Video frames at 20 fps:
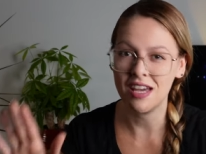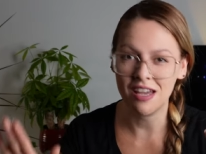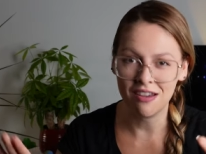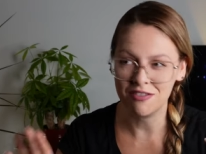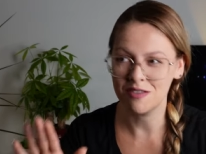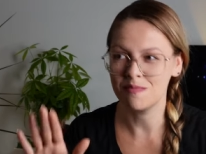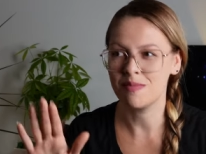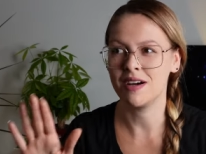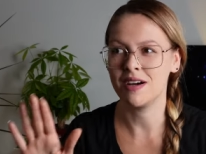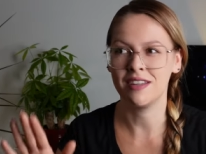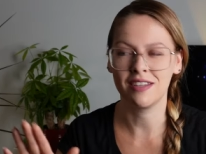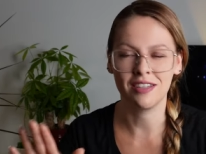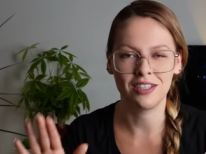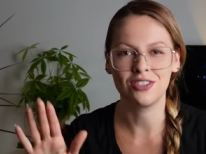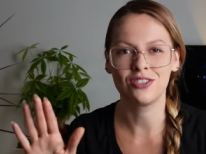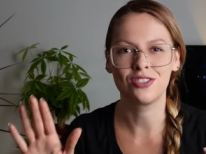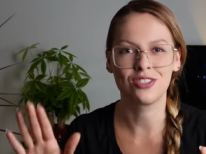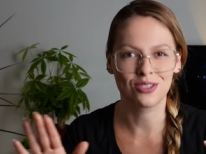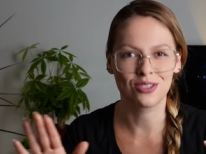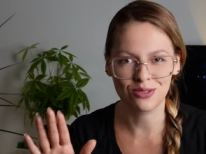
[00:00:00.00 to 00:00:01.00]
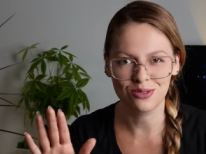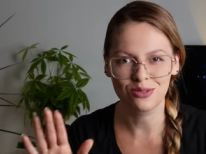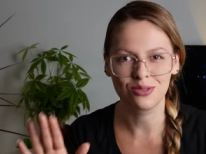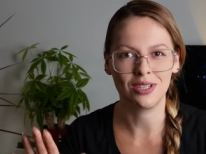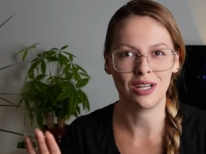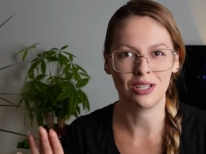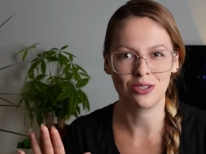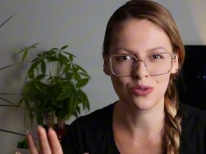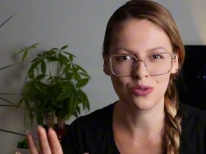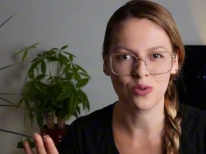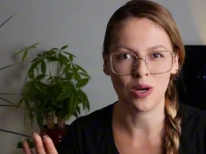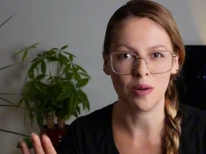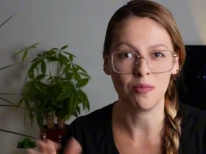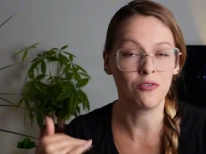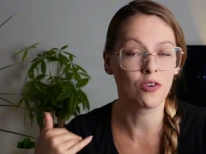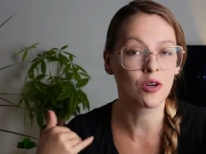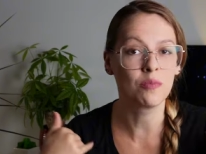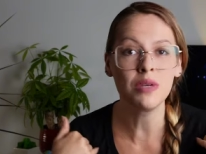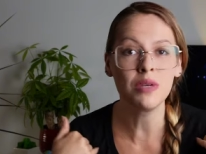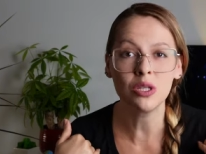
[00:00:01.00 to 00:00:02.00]
everybody can just do that swap.
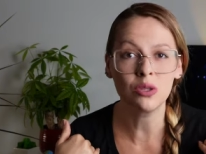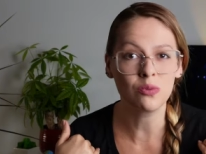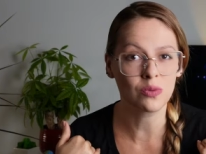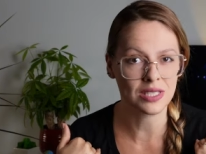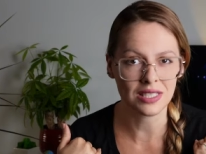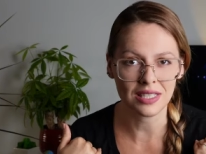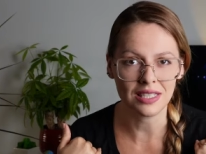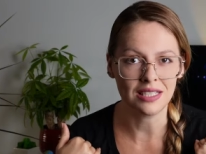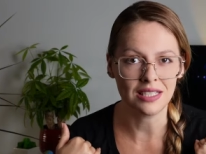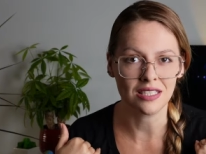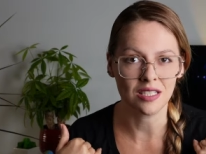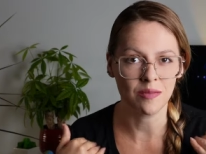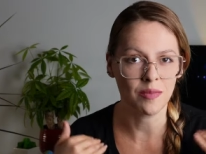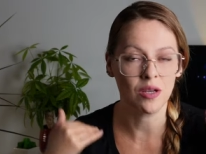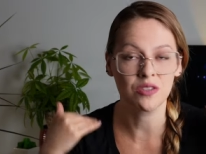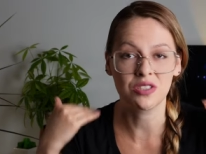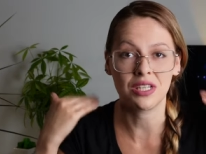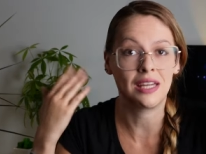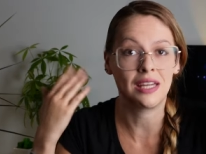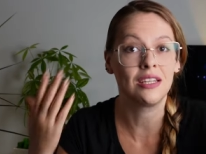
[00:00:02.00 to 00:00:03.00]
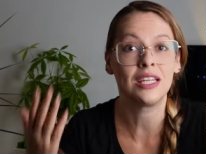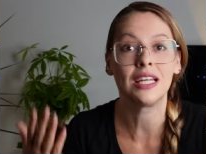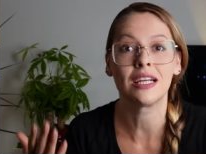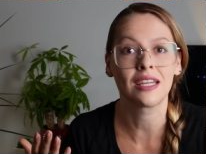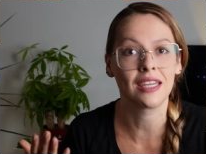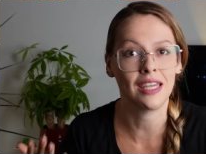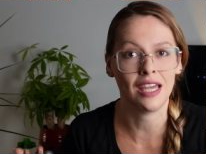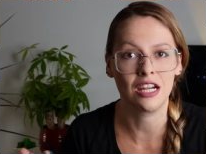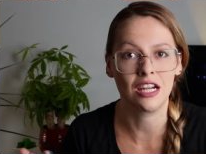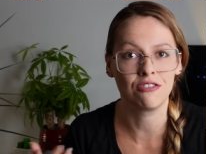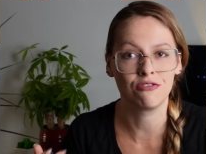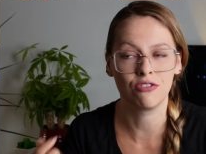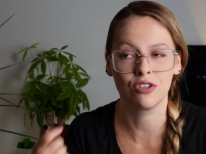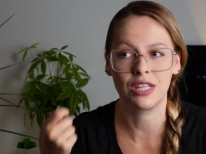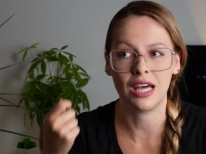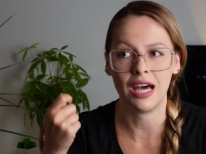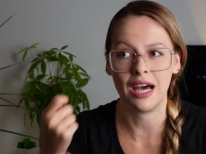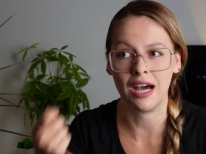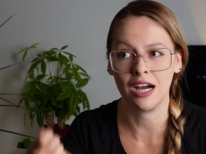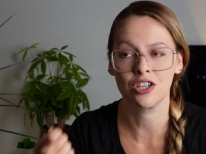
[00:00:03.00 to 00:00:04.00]
For me, it was easy because I didn't care for
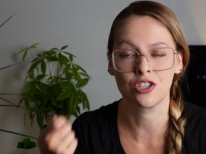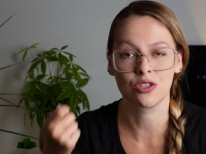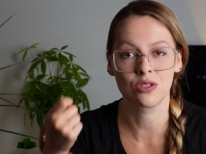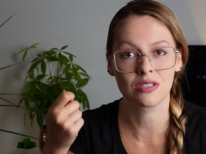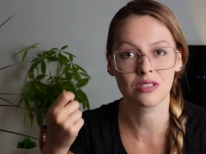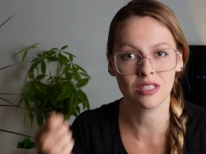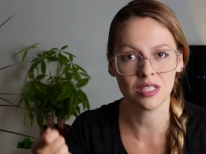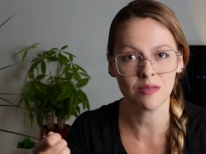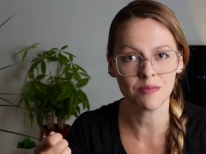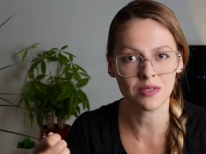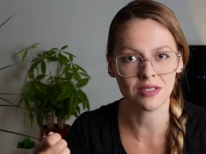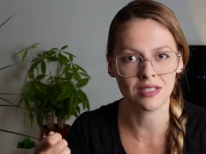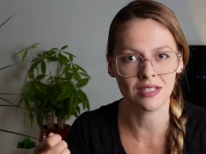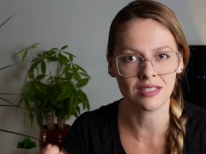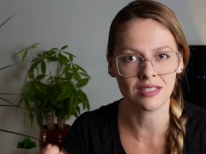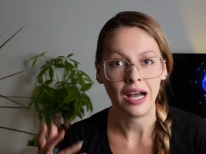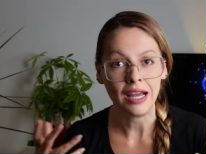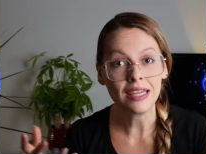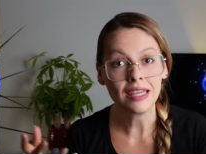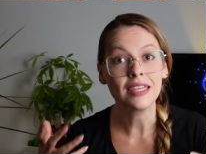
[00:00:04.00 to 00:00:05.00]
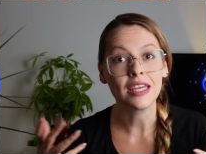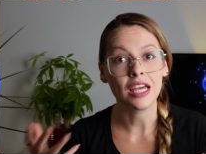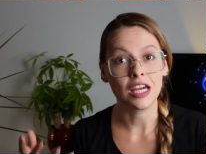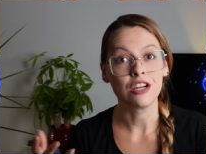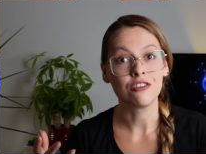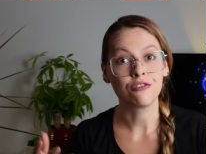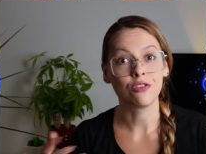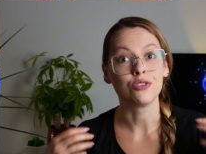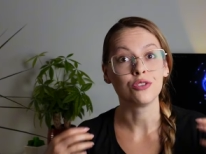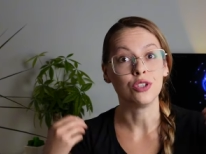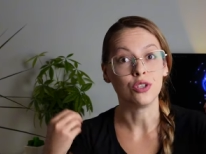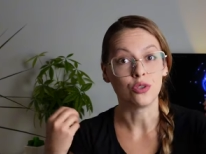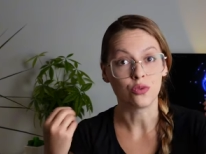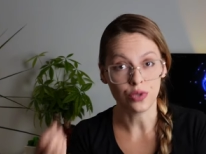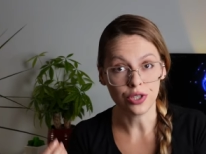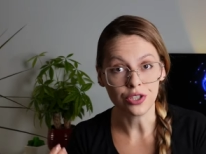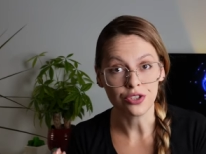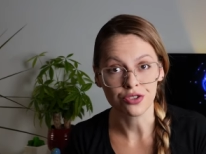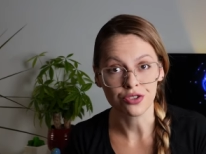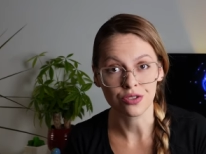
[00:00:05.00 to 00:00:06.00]
the actual substance. I care for the
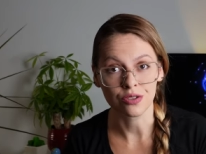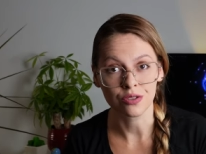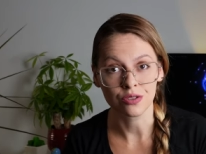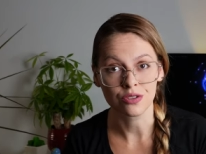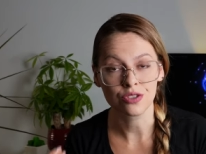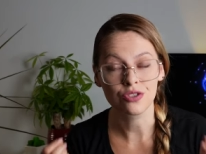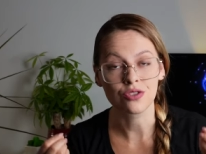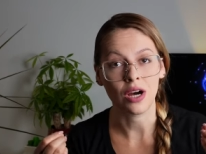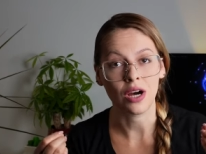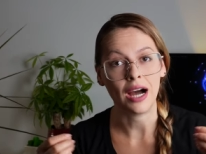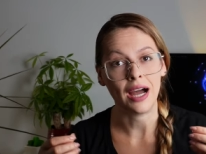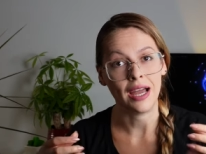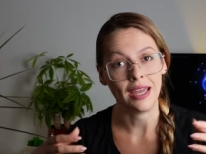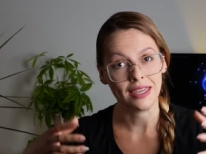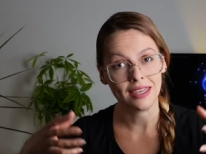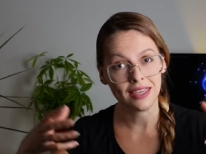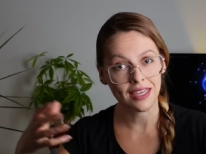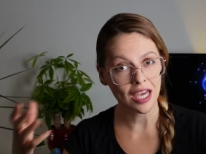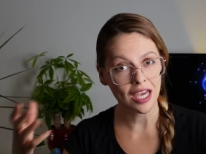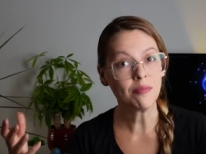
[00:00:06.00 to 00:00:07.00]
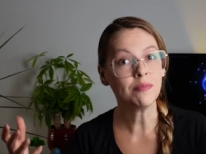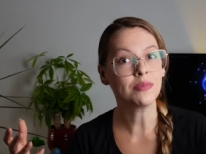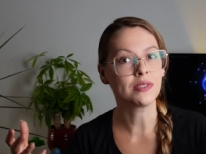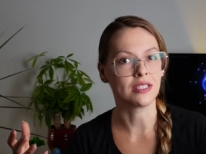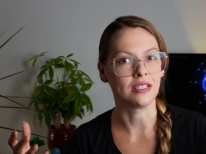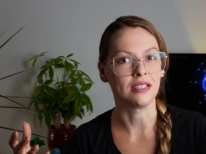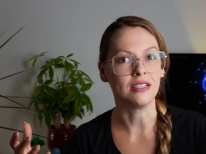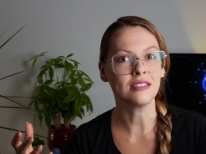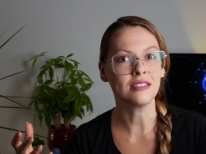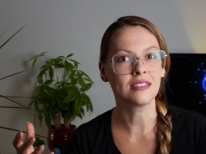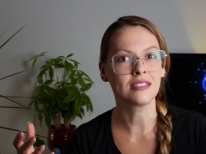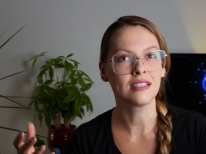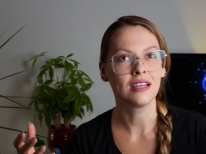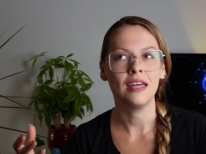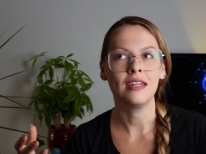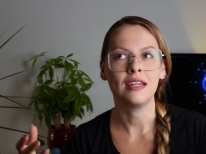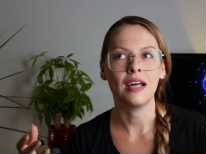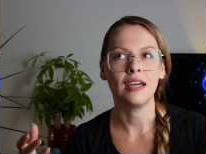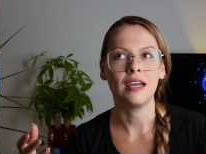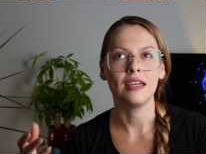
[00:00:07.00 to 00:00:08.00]
ritual. So I kept it
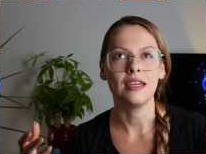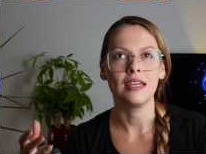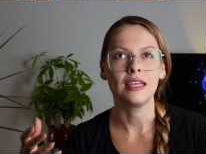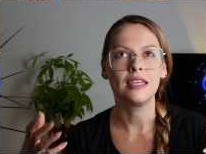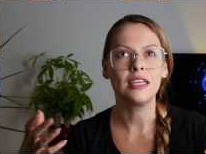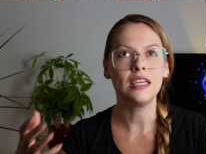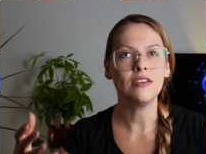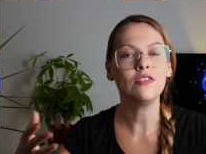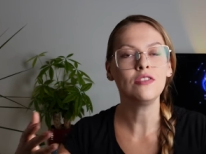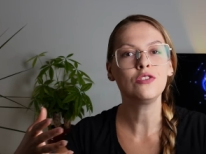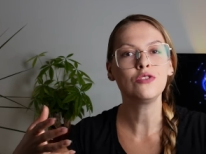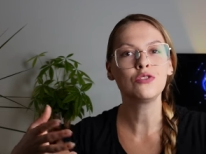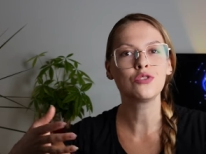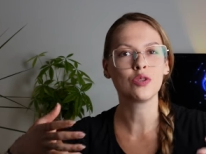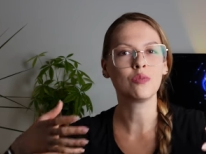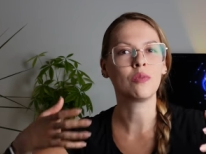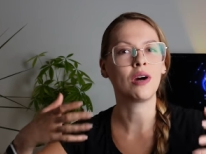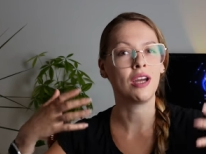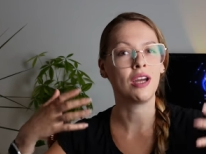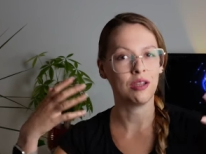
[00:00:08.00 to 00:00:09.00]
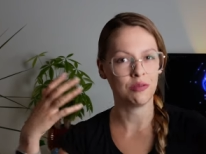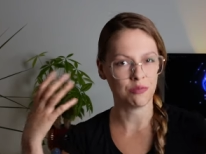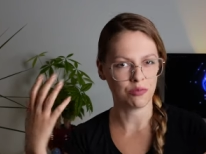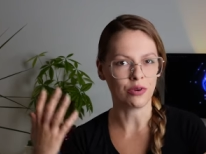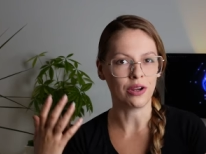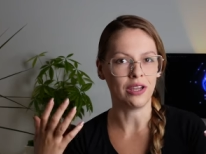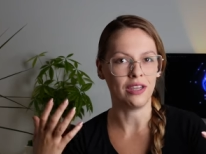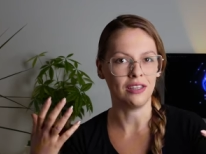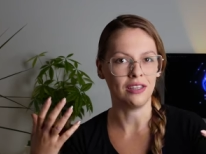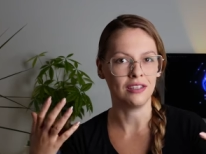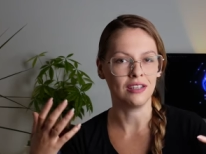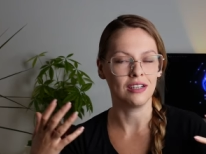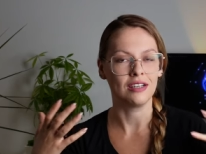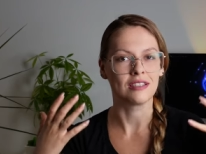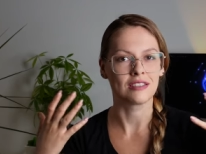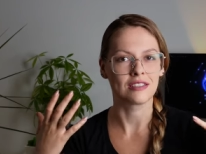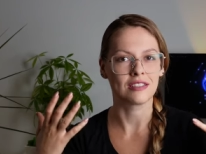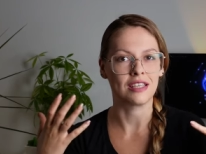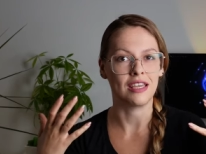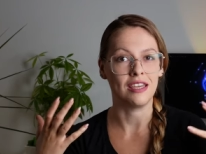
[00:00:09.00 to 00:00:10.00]
and I give it to my brain
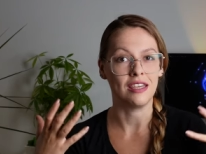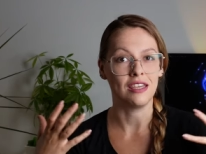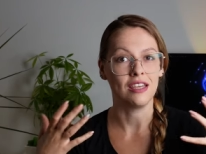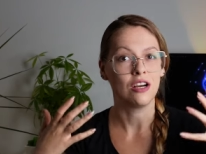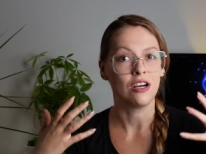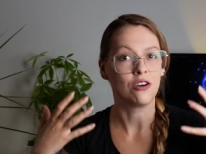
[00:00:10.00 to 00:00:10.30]
as a